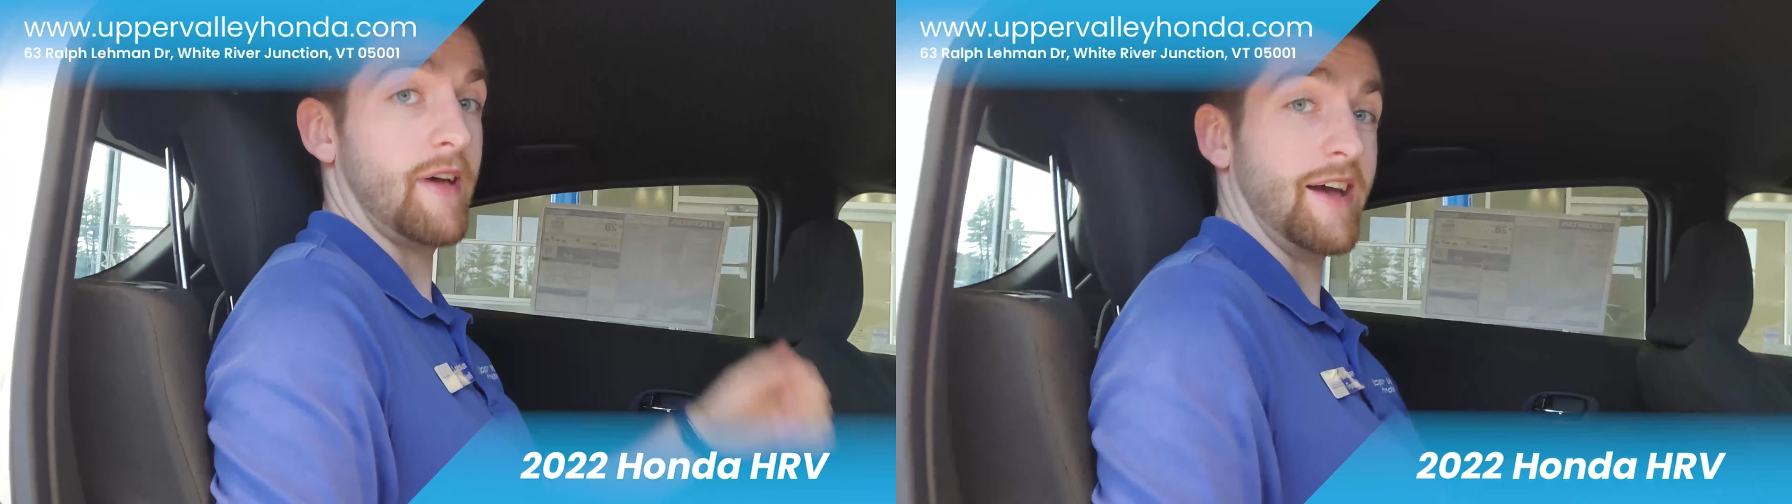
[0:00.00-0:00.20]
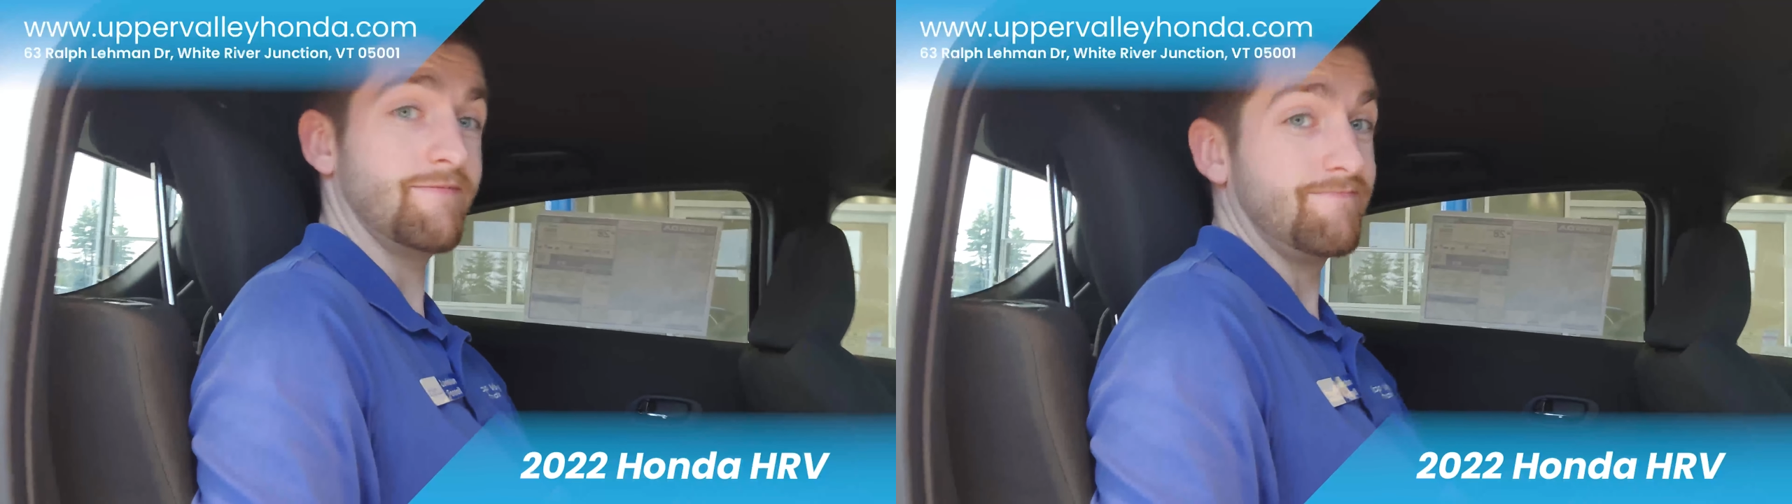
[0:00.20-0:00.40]

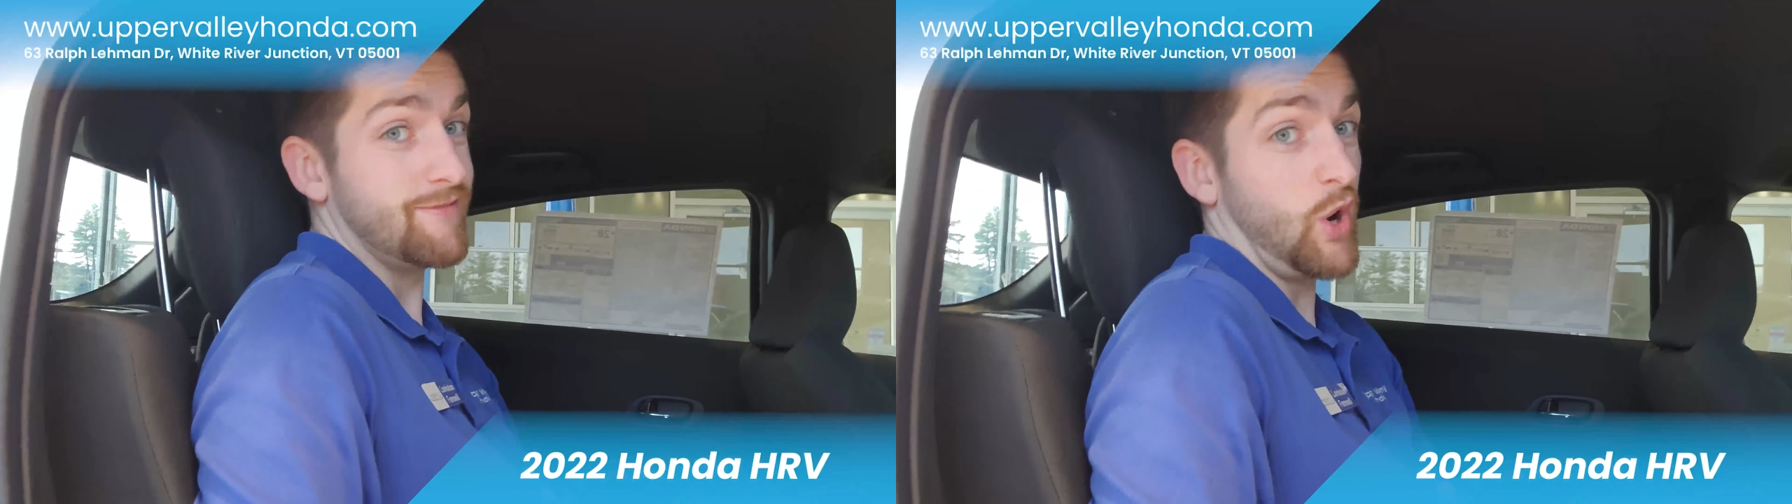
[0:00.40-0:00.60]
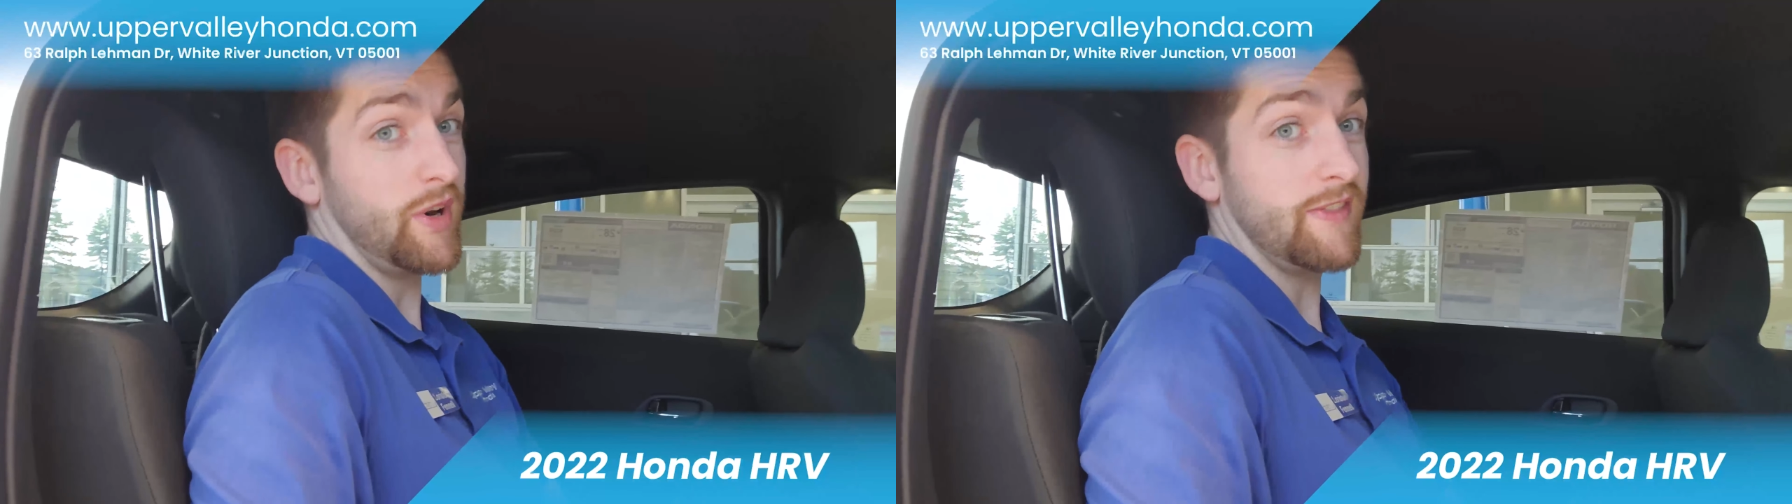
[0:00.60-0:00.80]
I
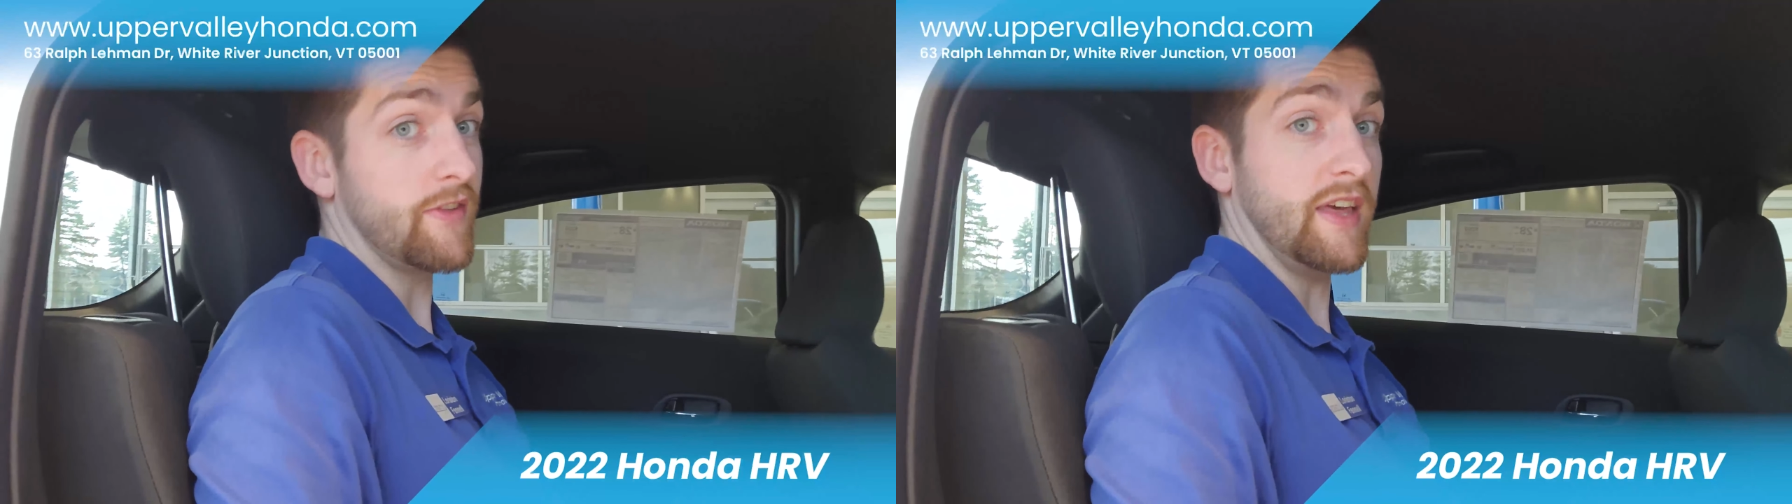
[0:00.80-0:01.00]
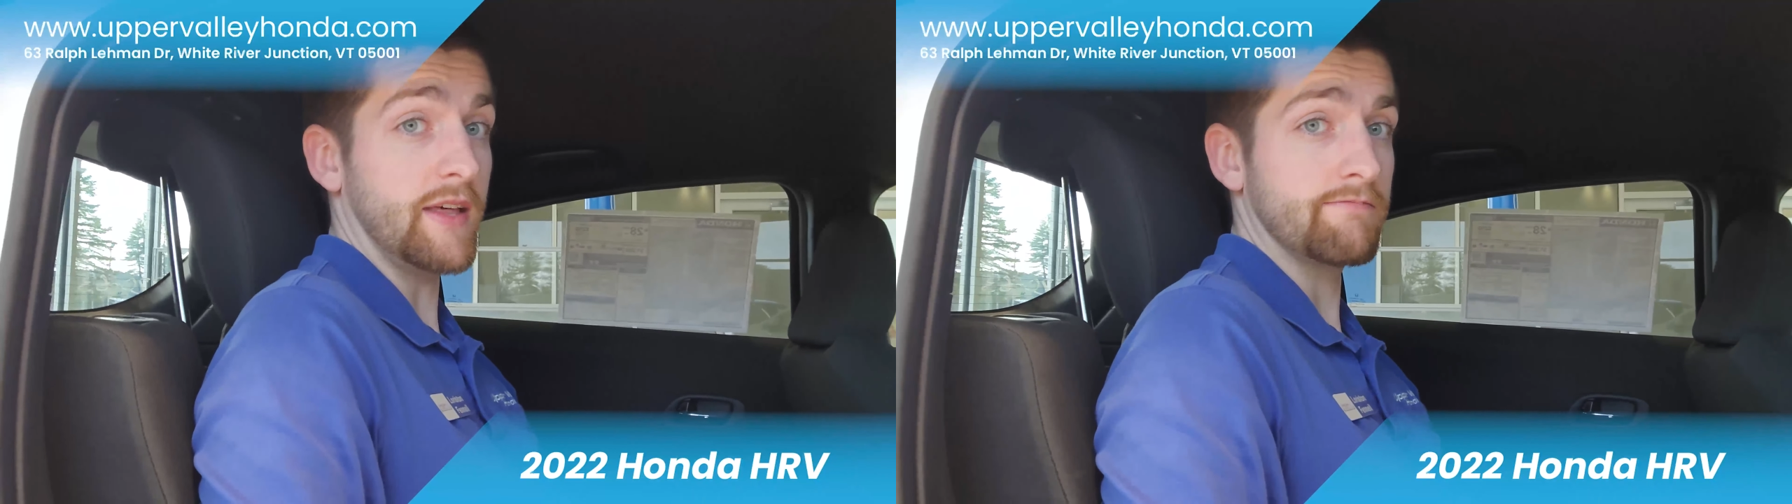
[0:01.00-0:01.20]
don't hit the
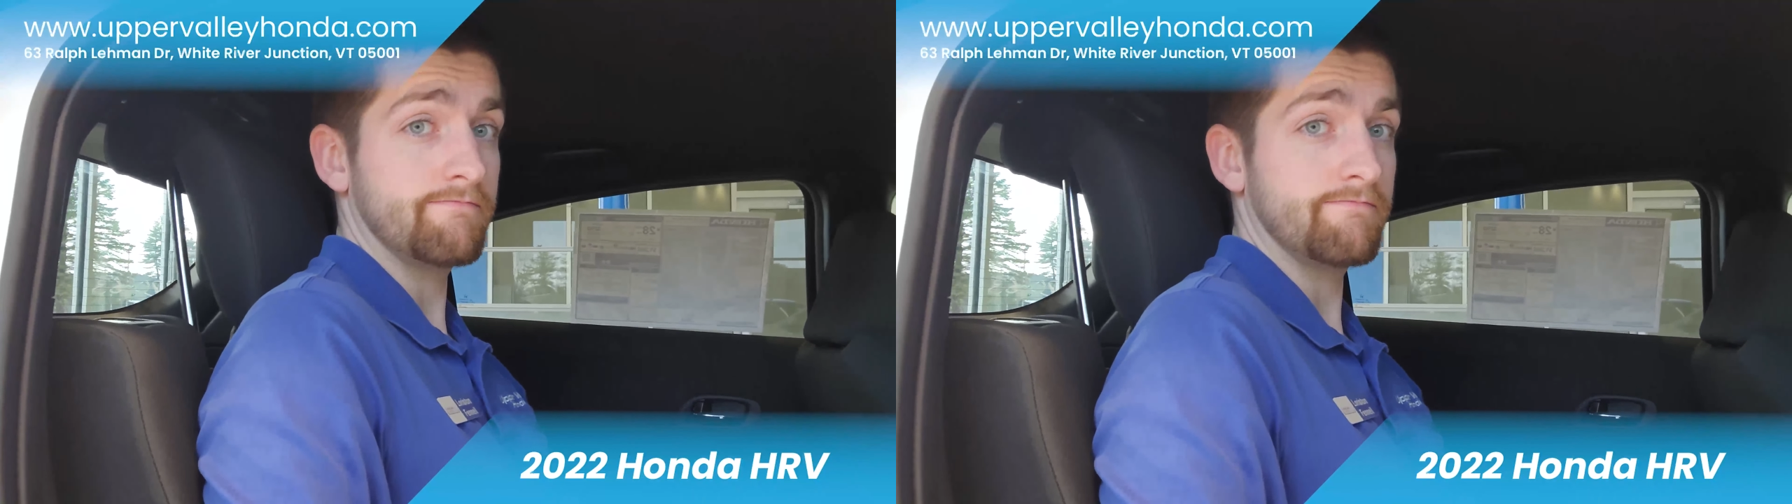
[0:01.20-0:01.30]
ceiling.